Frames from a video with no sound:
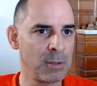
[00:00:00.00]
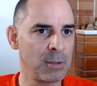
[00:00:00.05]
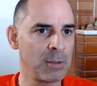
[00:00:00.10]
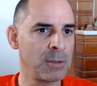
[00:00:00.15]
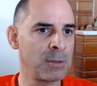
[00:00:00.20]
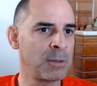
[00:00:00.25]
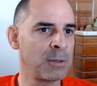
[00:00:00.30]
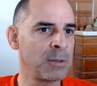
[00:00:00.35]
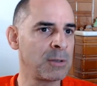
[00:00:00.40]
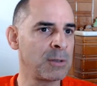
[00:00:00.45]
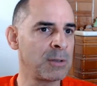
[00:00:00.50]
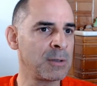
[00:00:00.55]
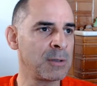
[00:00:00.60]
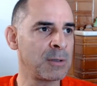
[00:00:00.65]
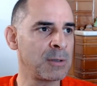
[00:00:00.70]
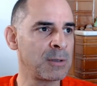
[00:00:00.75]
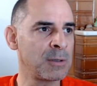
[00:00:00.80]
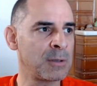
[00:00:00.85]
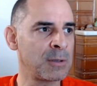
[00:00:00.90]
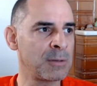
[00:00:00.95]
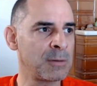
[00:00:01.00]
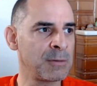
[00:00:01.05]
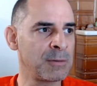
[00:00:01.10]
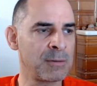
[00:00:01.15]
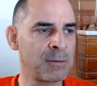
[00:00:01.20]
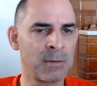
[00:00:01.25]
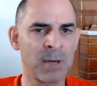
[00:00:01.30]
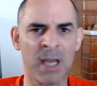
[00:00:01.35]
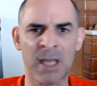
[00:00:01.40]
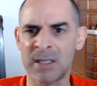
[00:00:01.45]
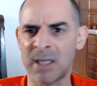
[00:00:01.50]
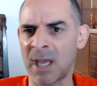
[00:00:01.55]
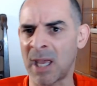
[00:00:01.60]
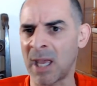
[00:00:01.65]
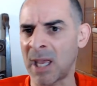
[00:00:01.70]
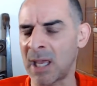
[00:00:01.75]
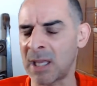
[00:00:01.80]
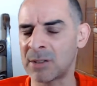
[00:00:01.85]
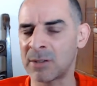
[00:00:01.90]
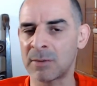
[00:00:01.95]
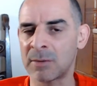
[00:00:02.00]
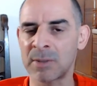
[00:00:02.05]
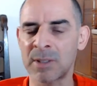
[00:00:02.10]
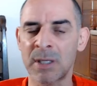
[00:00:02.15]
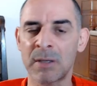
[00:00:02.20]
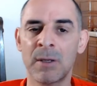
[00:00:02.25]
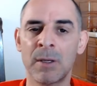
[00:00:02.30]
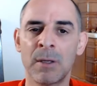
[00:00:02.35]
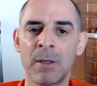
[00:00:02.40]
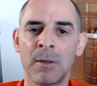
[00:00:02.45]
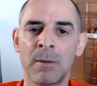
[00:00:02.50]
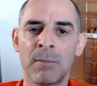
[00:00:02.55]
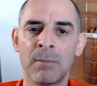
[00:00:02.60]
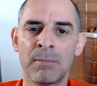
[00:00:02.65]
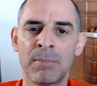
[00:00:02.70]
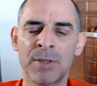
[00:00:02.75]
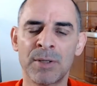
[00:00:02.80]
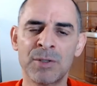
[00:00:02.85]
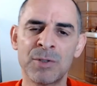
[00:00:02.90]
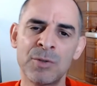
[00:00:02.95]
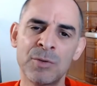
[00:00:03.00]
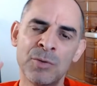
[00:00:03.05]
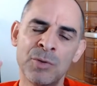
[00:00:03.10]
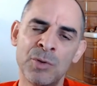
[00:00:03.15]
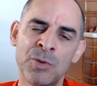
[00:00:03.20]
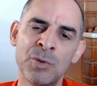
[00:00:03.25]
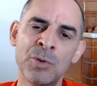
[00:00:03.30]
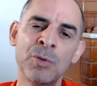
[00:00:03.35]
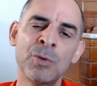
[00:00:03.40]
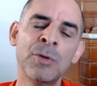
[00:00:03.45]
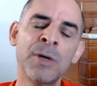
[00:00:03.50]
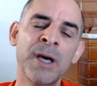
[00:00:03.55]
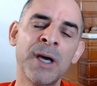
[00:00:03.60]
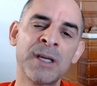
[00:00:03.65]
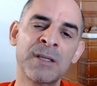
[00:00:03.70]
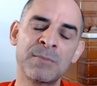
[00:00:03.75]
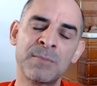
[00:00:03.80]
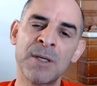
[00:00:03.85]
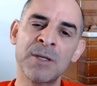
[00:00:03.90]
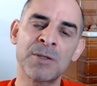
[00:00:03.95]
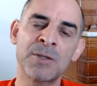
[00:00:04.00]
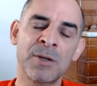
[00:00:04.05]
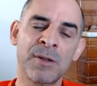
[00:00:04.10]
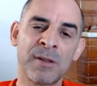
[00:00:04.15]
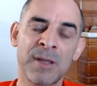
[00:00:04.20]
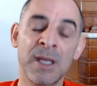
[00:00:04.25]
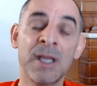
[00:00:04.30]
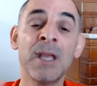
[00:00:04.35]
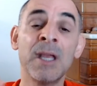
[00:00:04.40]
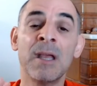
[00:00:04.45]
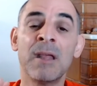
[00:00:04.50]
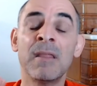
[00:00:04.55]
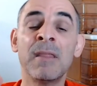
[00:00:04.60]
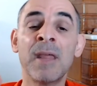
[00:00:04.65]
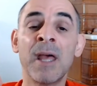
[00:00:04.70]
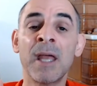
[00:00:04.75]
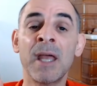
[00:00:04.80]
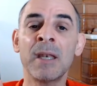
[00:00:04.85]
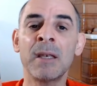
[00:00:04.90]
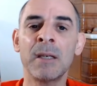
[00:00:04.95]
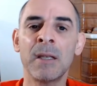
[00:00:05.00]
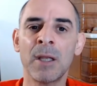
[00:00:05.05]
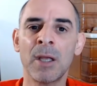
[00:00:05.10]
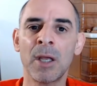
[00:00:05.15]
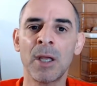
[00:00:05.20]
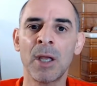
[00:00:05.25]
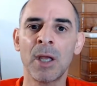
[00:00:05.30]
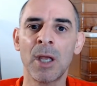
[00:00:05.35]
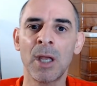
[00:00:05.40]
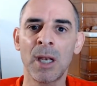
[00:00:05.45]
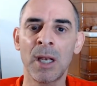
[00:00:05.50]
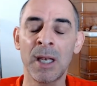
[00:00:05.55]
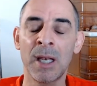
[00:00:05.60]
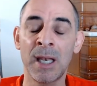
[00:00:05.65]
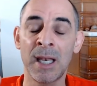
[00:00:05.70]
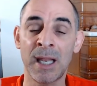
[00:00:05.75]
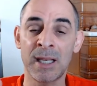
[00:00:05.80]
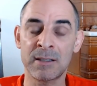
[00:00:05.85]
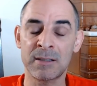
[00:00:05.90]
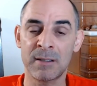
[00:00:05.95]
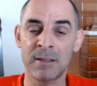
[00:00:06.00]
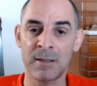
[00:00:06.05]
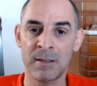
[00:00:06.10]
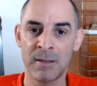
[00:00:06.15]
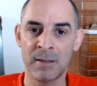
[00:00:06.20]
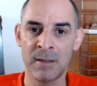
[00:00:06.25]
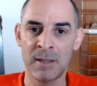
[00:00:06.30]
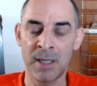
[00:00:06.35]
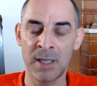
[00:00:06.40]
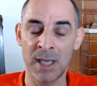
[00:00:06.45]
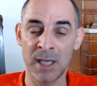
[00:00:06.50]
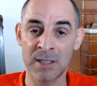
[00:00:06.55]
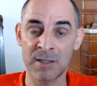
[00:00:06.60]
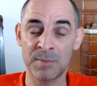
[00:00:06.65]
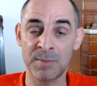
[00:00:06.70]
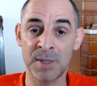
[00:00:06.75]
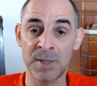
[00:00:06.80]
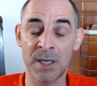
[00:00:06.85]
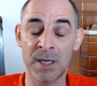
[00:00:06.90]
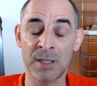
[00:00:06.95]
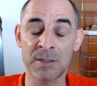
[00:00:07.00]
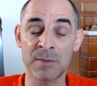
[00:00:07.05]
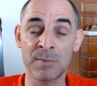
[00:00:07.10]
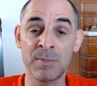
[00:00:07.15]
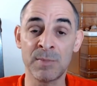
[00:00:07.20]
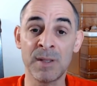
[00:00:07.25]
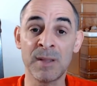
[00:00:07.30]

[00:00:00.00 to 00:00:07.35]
or the right age or that, but you do experience all the things, then let the experience be